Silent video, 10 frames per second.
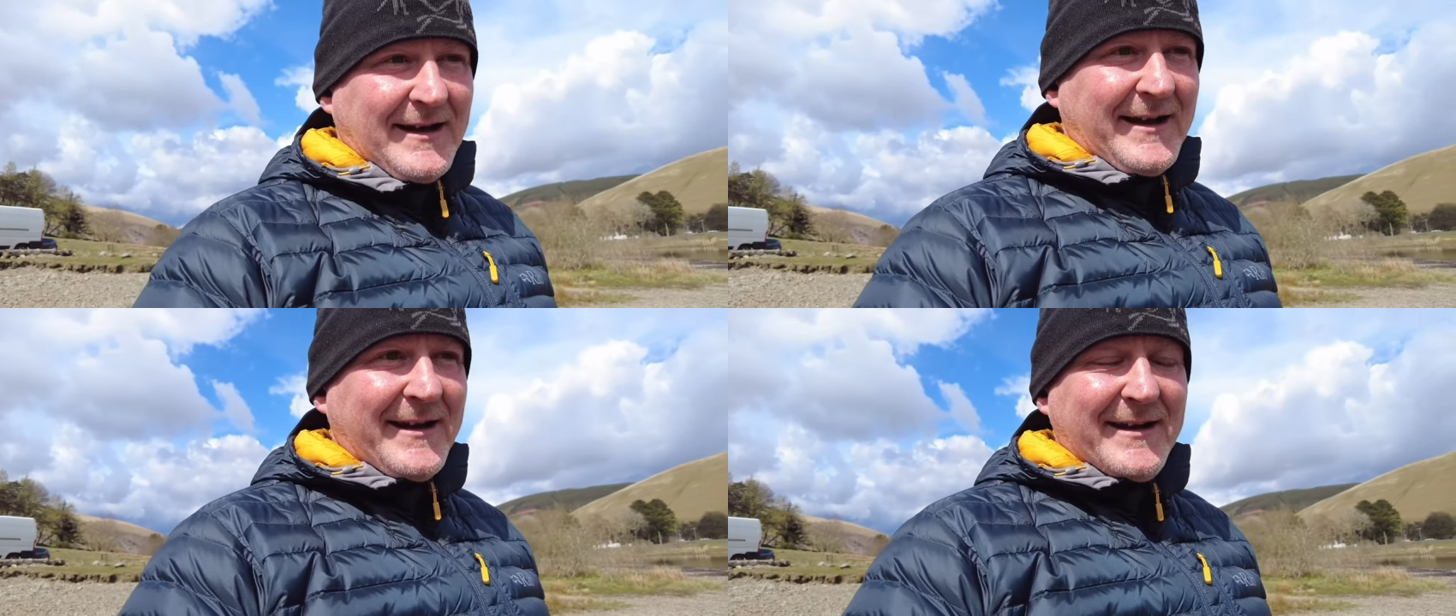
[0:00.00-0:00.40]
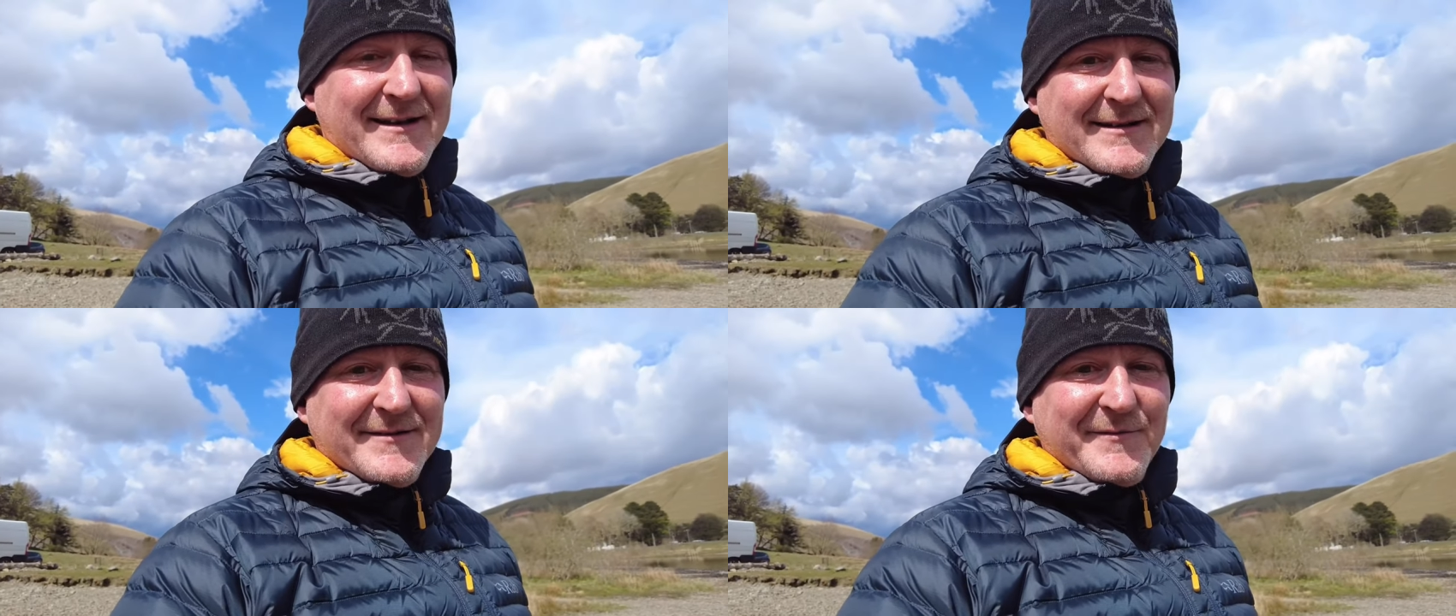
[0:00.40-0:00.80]

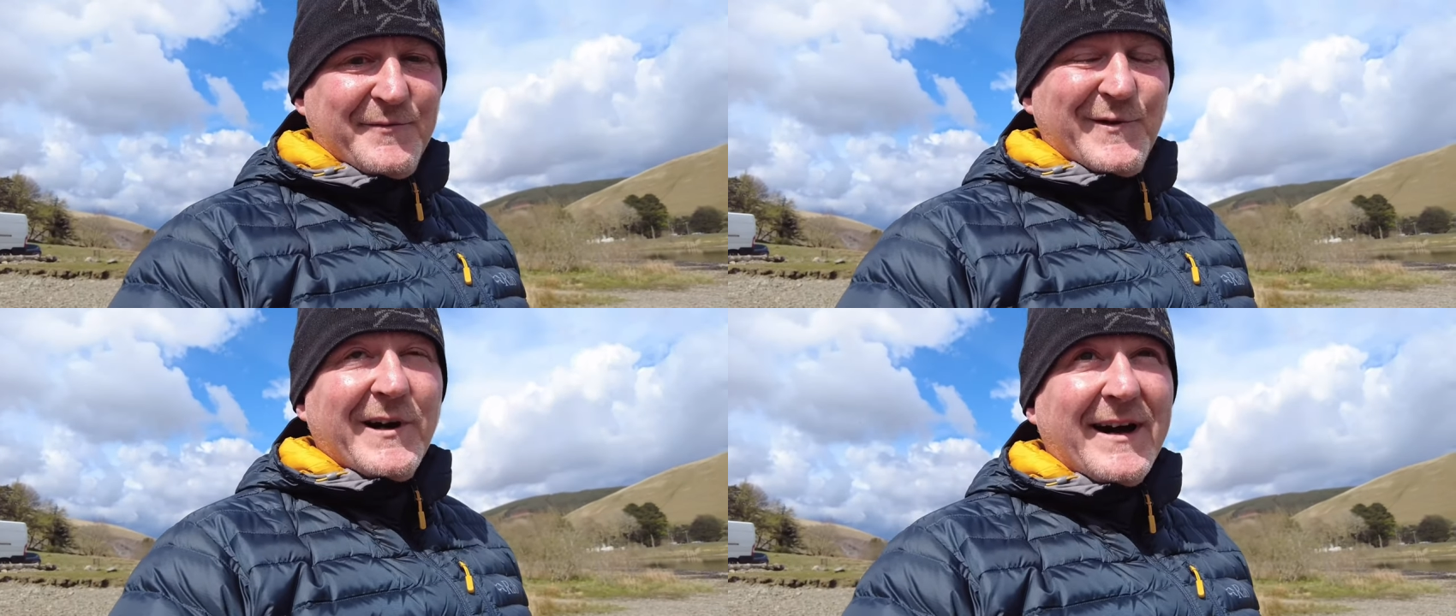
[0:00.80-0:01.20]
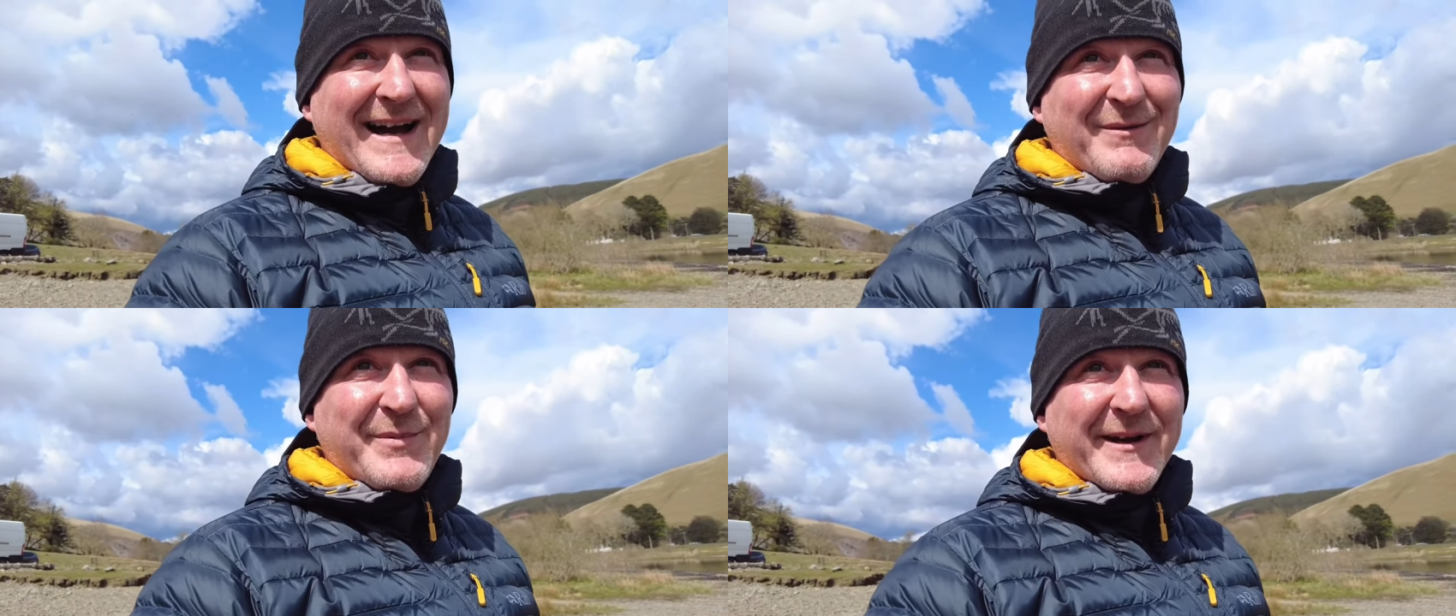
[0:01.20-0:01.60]
and we are
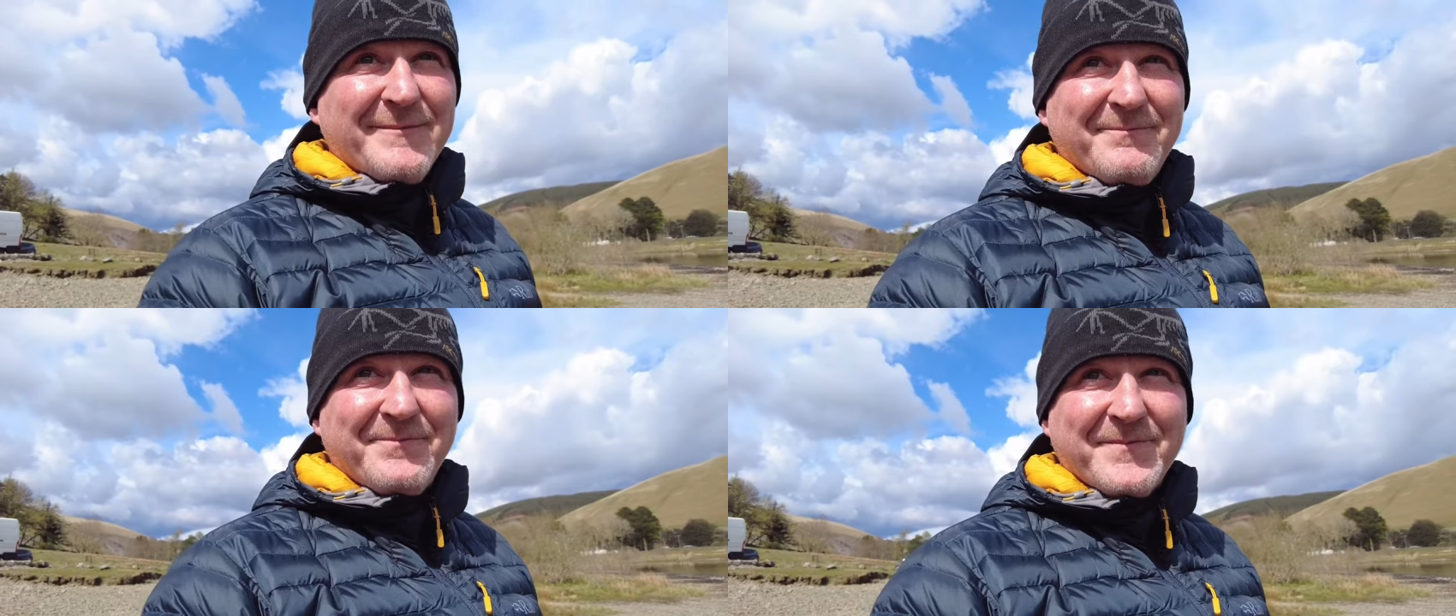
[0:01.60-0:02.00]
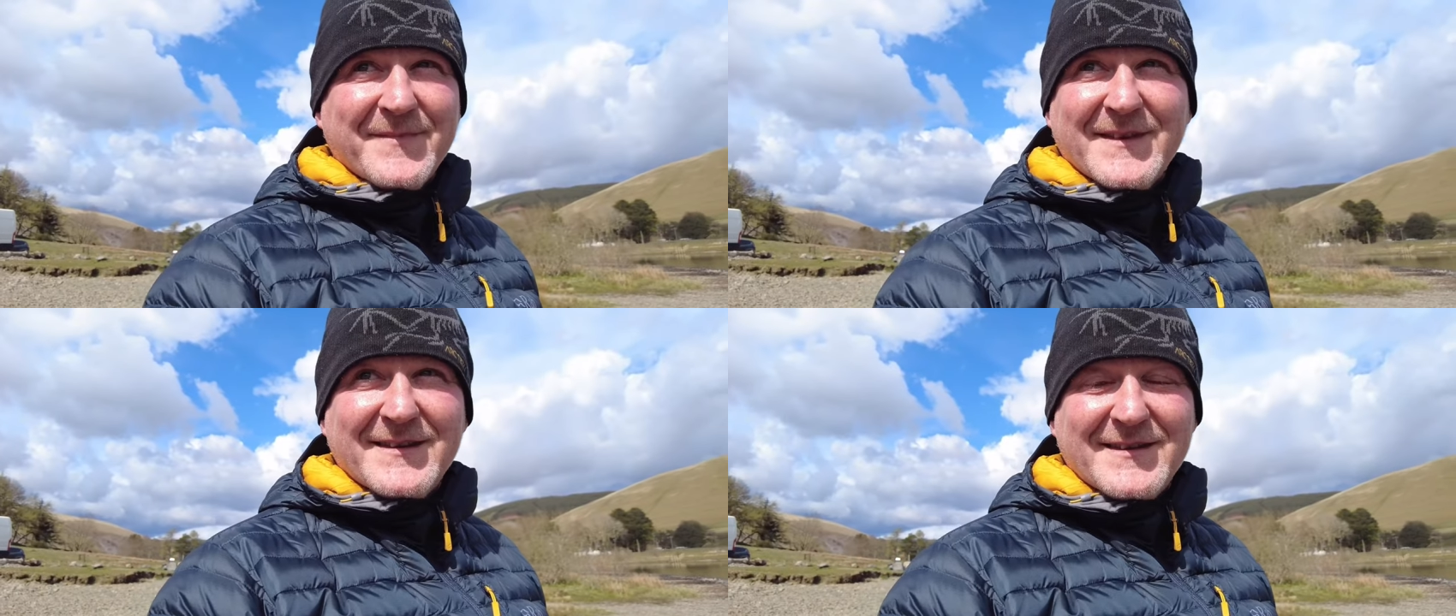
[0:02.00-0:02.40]
happy.
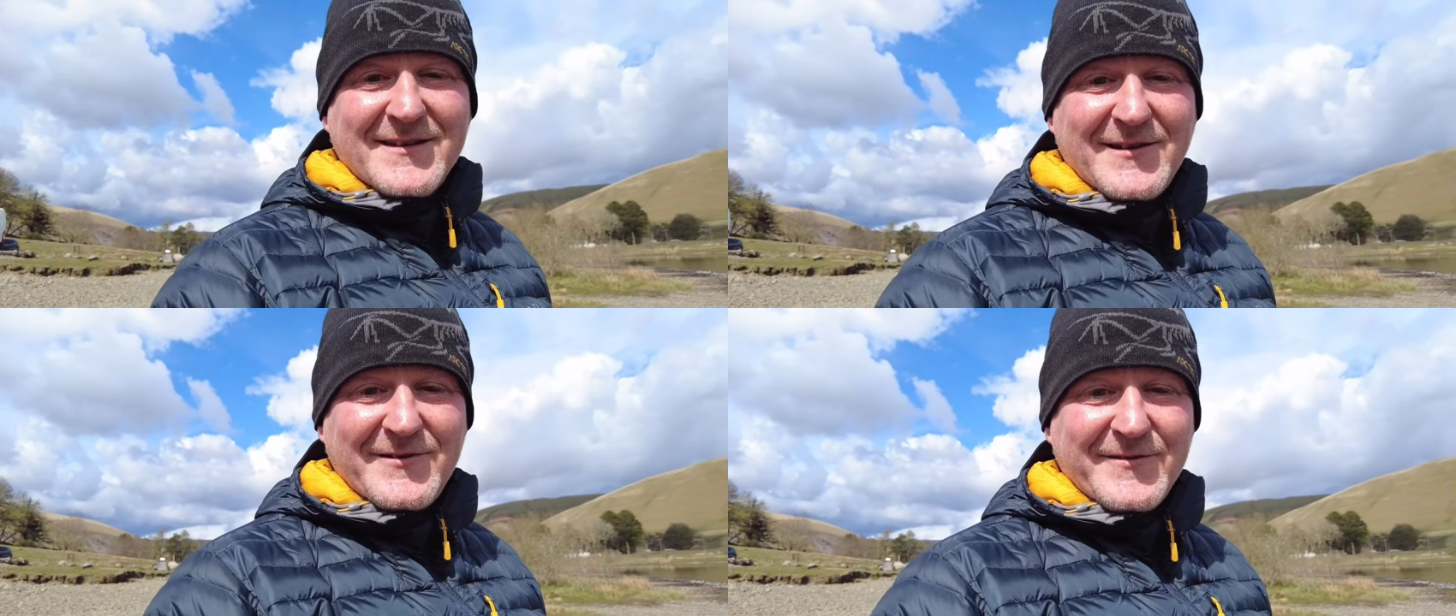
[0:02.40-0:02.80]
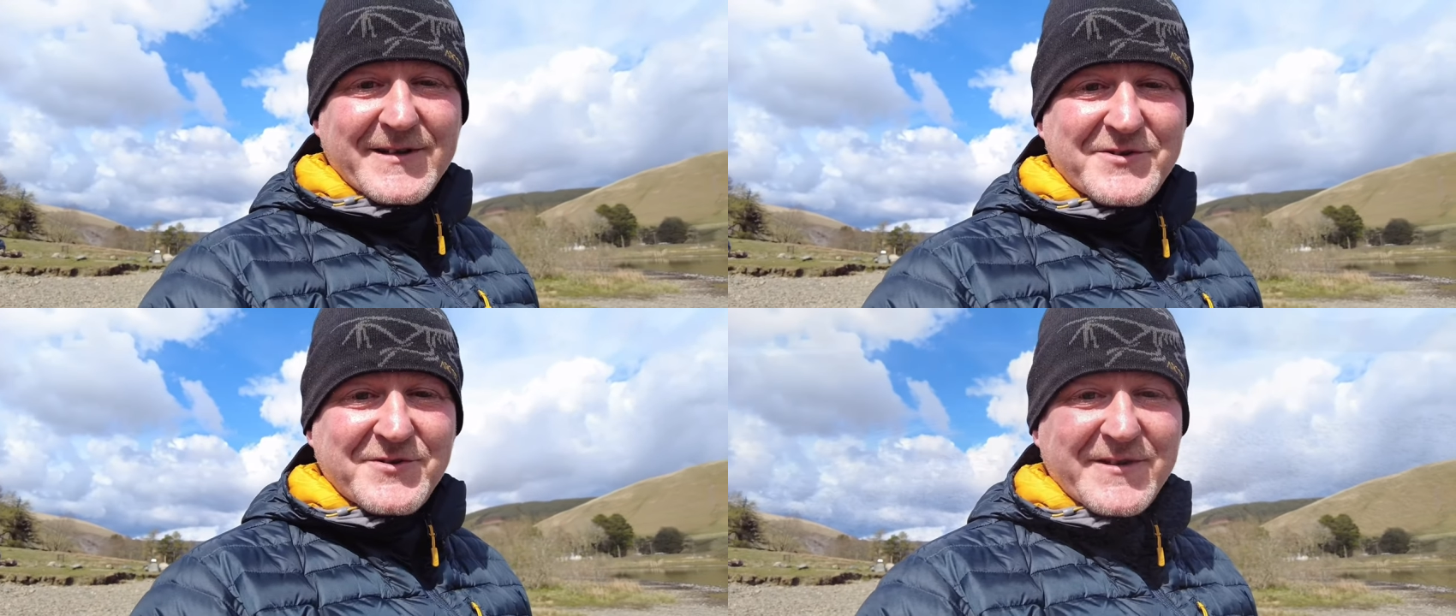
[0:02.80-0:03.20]
So
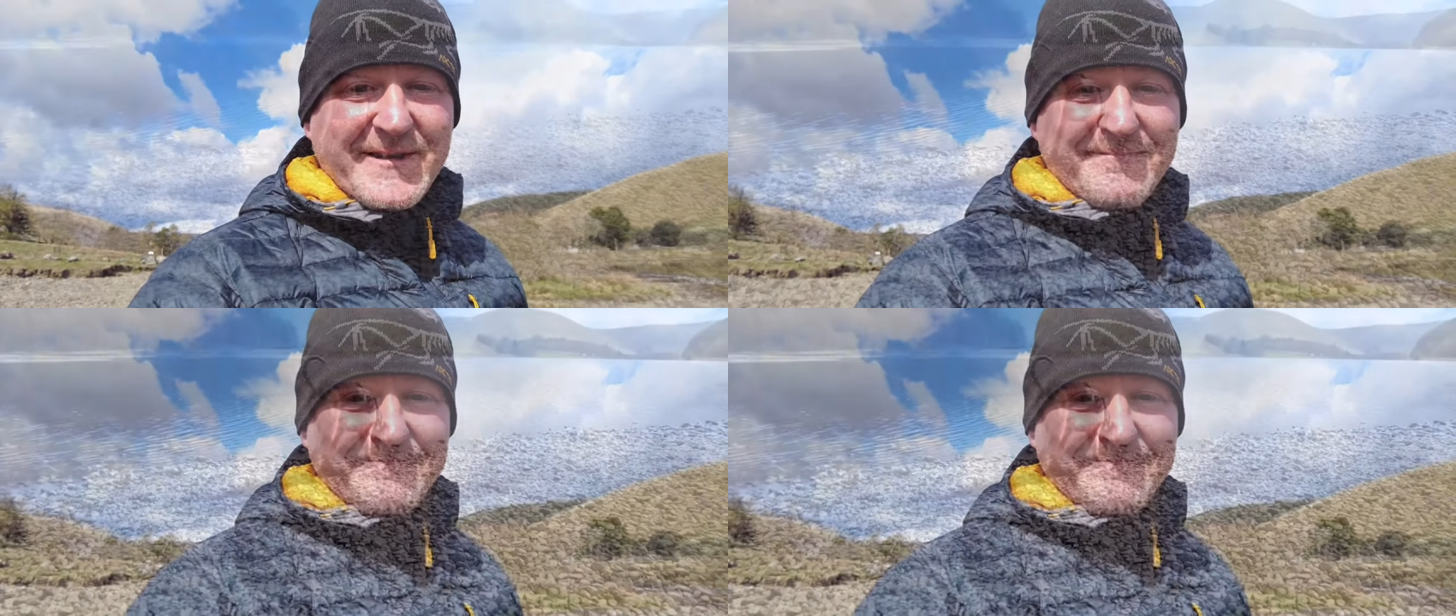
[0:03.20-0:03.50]
enjoy.